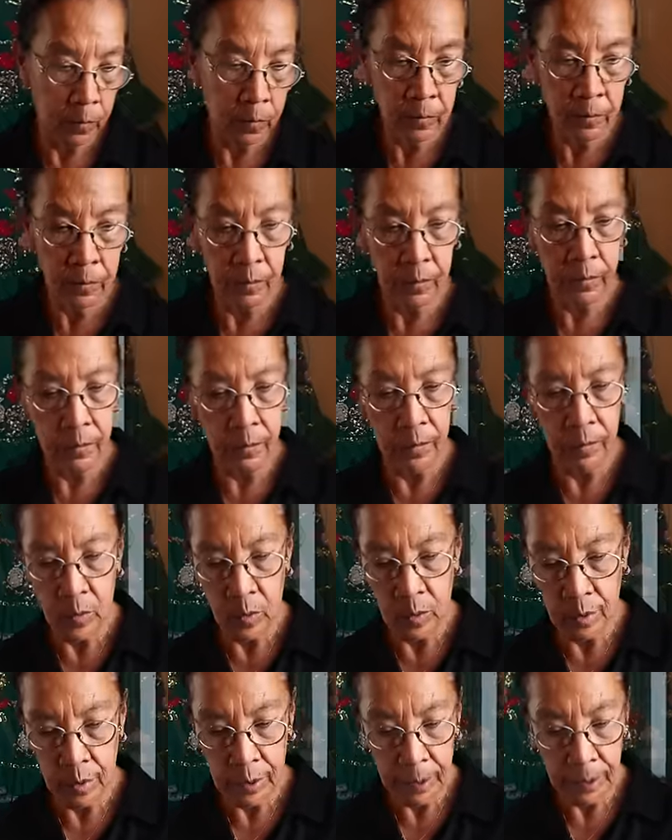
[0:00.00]

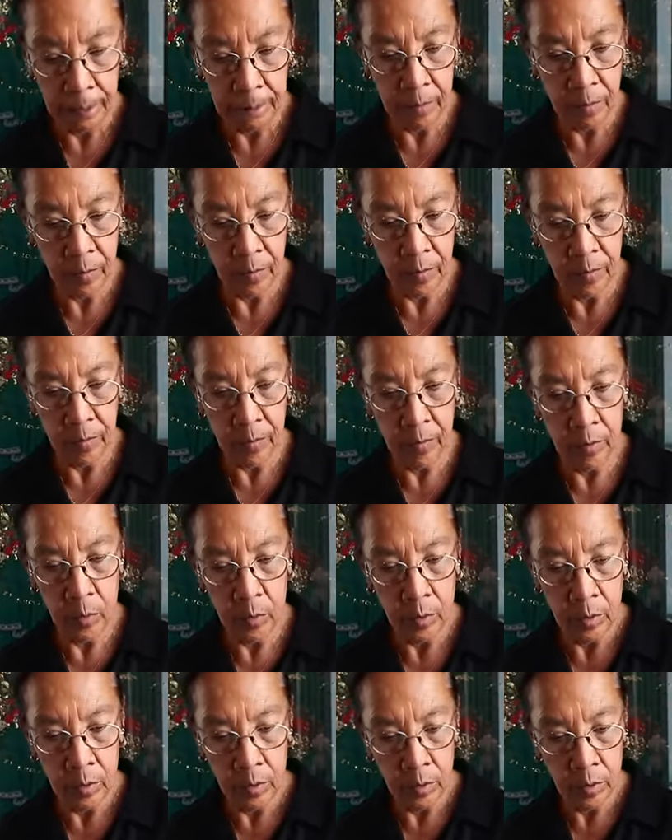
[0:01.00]
Nothing is said.